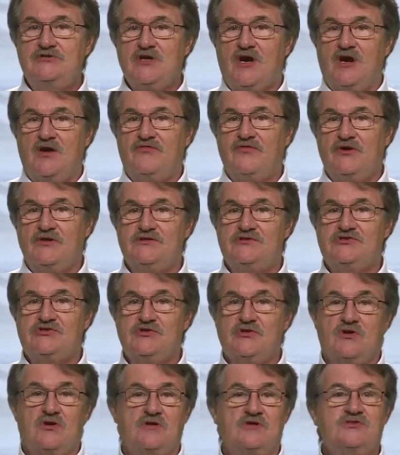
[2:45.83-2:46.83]
of
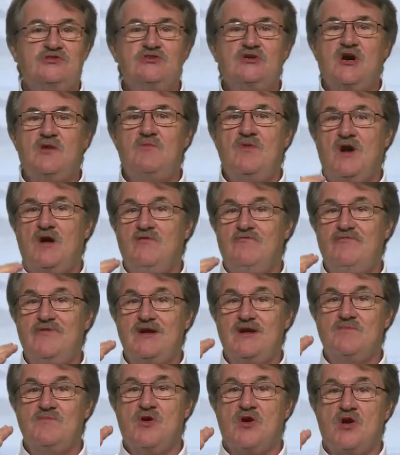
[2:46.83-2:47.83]
concern, some of
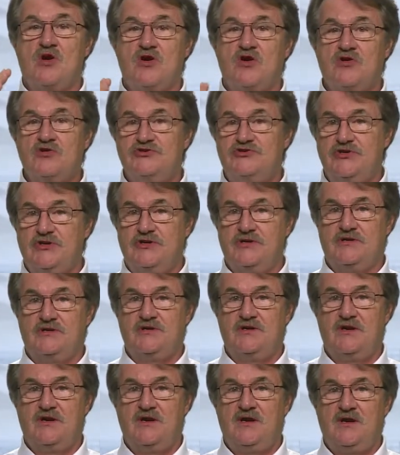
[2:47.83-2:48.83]
them urgent,
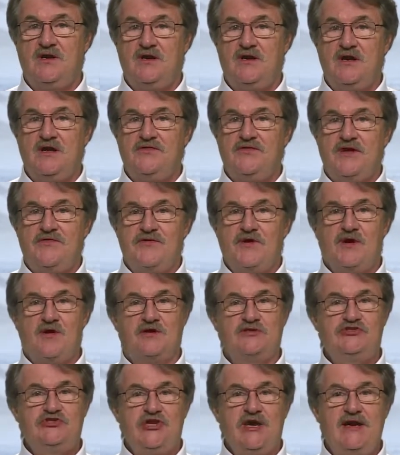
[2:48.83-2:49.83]
that there are
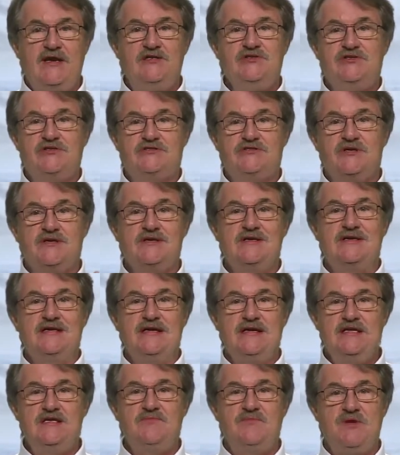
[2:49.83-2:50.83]
changes that
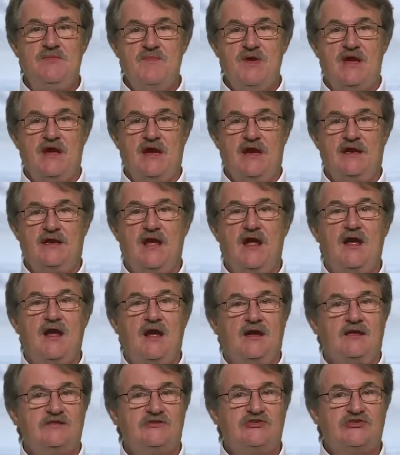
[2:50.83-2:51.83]
need to be made,
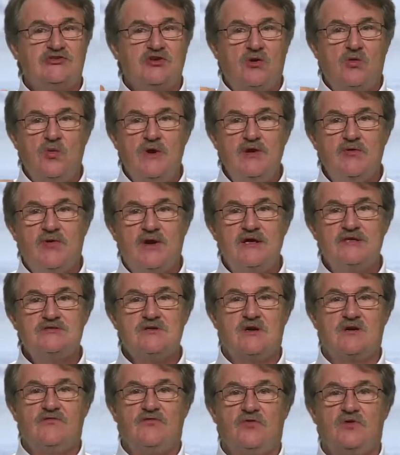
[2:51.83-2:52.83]
and so we raise
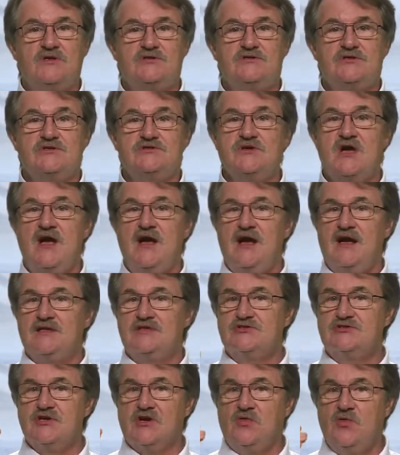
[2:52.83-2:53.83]
our voices, and
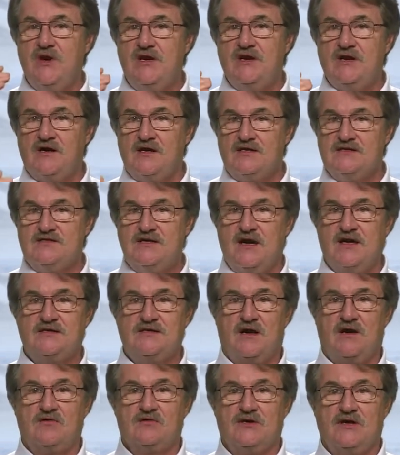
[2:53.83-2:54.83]
so we contact
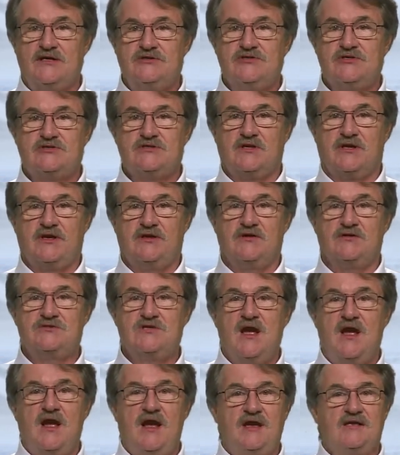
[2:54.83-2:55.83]
our legislators,
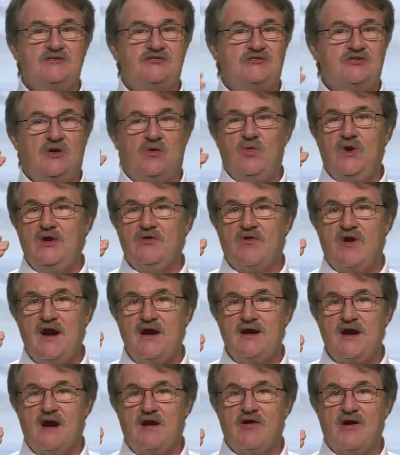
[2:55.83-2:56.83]
and so we
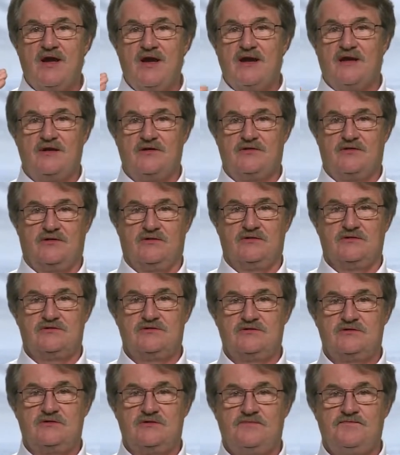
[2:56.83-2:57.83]
write our
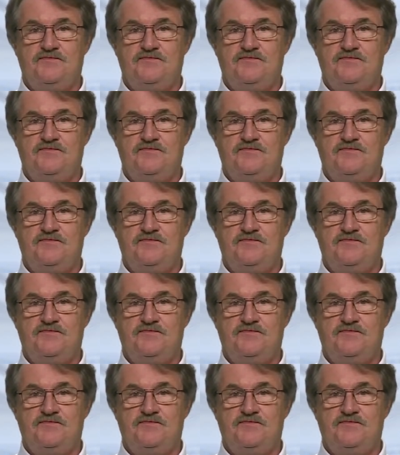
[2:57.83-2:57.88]
editors.